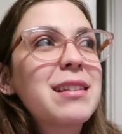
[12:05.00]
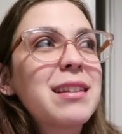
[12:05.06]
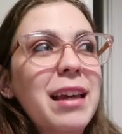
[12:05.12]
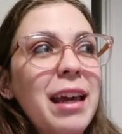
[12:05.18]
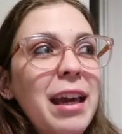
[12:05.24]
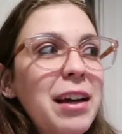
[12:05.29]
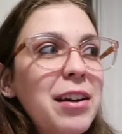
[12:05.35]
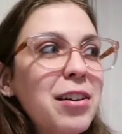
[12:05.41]

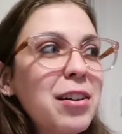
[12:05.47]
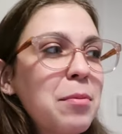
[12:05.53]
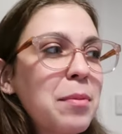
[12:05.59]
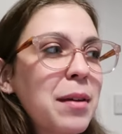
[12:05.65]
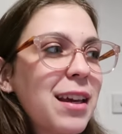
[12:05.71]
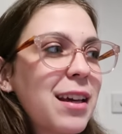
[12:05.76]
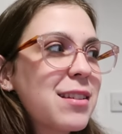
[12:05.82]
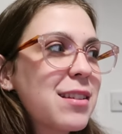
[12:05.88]
scared
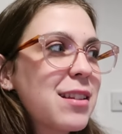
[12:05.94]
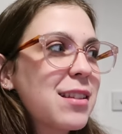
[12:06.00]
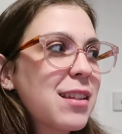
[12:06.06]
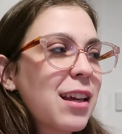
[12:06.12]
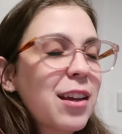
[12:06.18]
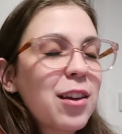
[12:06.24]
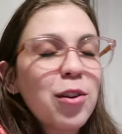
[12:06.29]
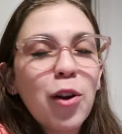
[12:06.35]
because
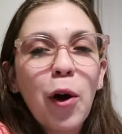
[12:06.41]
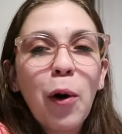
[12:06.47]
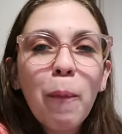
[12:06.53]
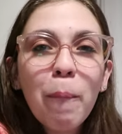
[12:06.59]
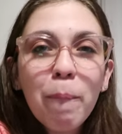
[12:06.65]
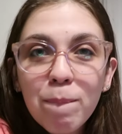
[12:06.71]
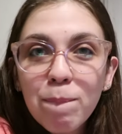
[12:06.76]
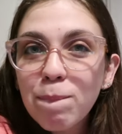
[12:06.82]
it's like, you
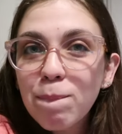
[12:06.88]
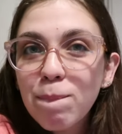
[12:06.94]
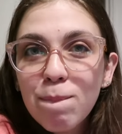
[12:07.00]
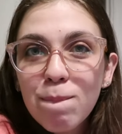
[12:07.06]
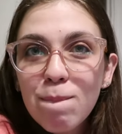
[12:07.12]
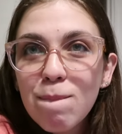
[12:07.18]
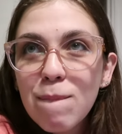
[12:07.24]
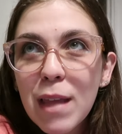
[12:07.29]
know,
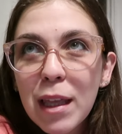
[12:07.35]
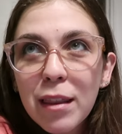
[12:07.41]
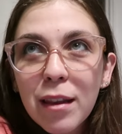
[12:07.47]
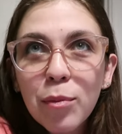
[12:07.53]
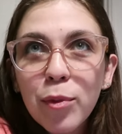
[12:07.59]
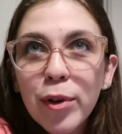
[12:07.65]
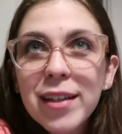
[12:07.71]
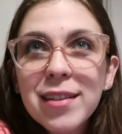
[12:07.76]

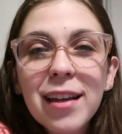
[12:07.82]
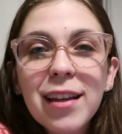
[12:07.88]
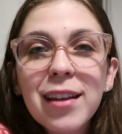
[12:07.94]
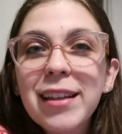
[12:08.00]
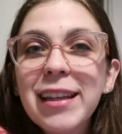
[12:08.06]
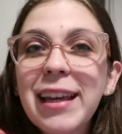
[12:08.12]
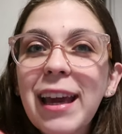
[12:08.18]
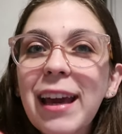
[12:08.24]
the more
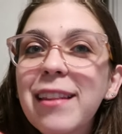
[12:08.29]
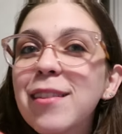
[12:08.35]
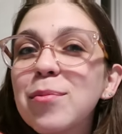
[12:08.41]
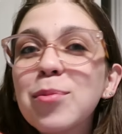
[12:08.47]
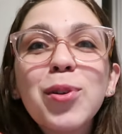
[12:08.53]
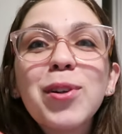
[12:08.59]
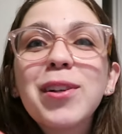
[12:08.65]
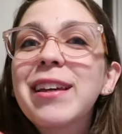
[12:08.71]
excited you get,
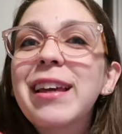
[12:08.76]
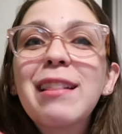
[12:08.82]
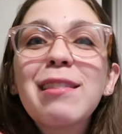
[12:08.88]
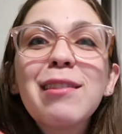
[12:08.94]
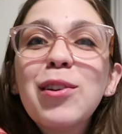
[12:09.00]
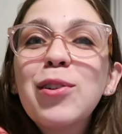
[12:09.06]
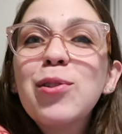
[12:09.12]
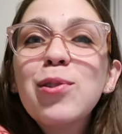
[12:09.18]
the more you
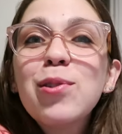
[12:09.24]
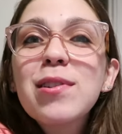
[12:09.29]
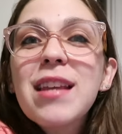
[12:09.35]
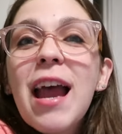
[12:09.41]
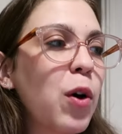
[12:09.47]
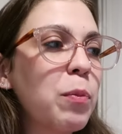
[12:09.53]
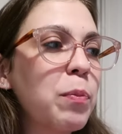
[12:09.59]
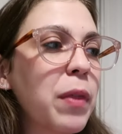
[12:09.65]
can lose.
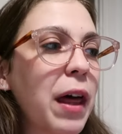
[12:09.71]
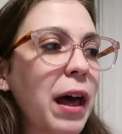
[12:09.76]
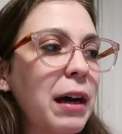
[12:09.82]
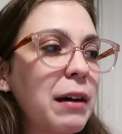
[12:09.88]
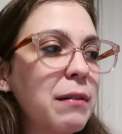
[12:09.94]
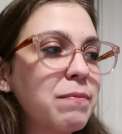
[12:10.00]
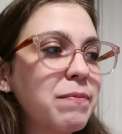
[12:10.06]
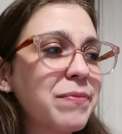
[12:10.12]
Hope
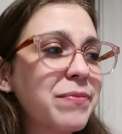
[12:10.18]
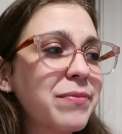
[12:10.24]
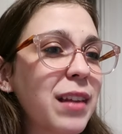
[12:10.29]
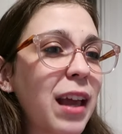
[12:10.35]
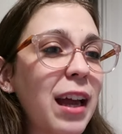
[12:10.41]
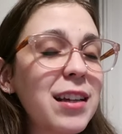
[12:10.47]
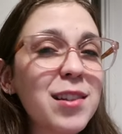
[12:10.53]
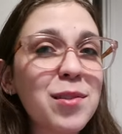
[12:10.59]
that
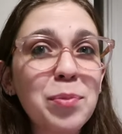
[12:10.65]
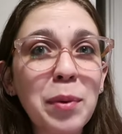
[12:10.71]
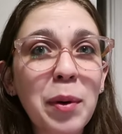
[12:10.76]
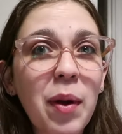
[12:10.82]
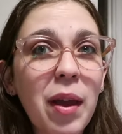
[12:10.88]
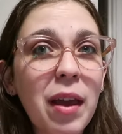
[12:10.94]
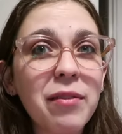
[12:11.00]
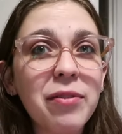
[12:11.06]
I just
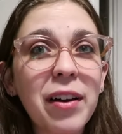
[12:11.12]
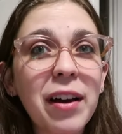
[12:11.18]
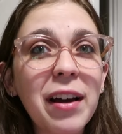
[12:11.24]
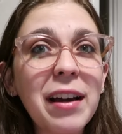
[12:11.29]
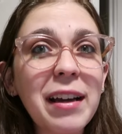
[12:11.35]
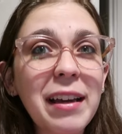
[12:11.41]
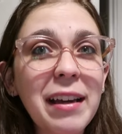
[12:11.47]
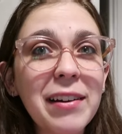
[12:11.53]
won't get
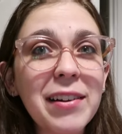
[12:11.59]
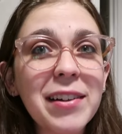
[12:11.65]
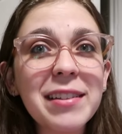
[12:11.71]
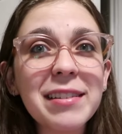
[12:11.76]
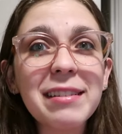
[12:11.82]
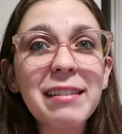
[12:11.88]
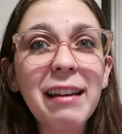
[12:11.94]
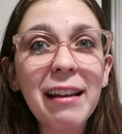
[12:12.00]

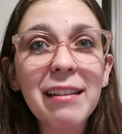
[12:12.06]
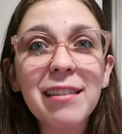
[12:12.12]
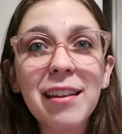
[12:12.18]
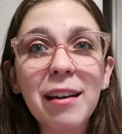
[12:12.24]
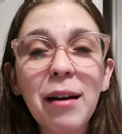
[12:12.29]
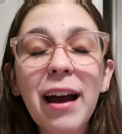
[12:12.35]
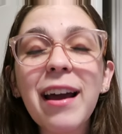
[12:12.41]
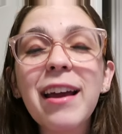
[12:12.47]
fired. Had
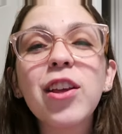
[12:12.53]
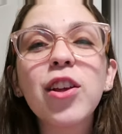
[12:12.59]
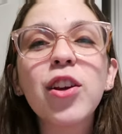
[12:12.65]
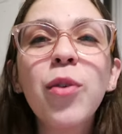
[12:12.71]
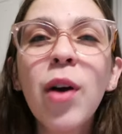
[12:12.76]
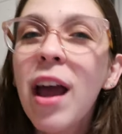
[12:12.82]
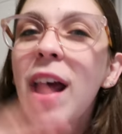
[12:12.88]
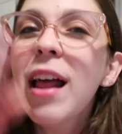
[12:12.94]
some,
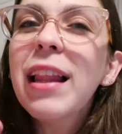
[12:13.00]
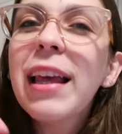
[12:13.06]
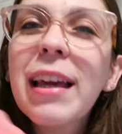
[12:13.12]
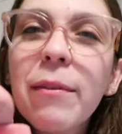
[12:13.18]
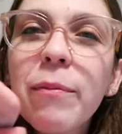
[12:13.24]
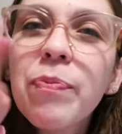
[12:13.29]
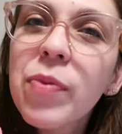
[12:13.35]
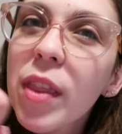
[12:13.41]
you know,
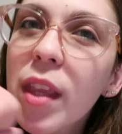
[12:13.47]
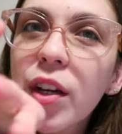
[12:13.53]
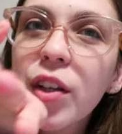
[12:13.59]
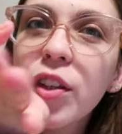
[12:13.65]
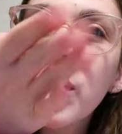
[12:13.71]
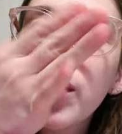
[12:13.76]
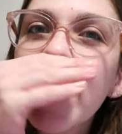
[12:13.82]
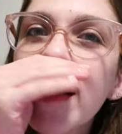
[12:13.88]
like.
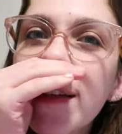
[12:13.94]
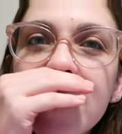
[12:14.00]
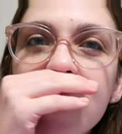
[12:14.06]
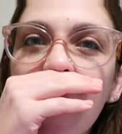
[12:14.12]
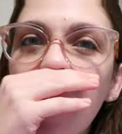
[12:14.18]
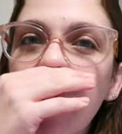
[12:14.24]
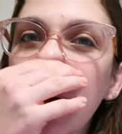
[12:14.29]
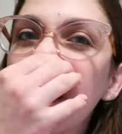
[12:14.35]
You
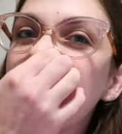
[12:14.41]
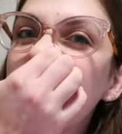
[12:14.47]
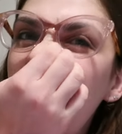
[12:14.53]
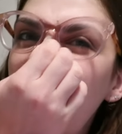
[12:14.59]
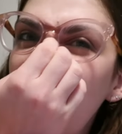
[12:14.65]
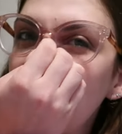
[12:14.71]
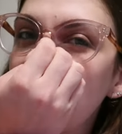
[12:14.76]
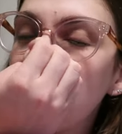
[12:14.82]
guys tell me,
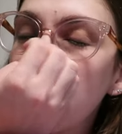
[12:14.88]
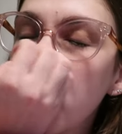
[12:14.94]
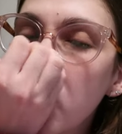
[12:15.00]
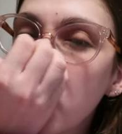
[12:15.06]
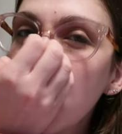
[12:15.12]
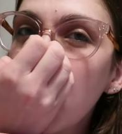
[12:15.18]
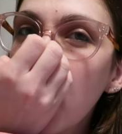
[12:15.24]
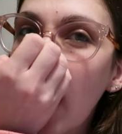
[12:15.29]
like, do
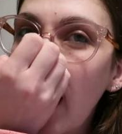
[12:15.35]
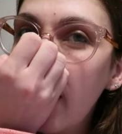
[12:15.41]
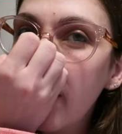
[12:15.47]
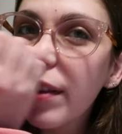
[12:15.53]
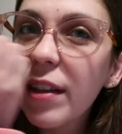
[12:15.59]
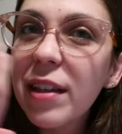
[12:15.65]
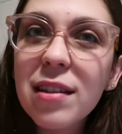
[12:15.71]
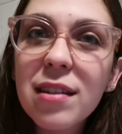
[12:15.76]
you
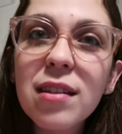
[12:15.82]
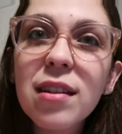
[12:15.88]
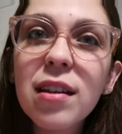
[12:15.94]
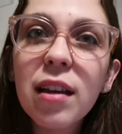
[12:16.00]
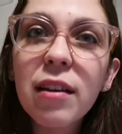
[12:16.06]
have this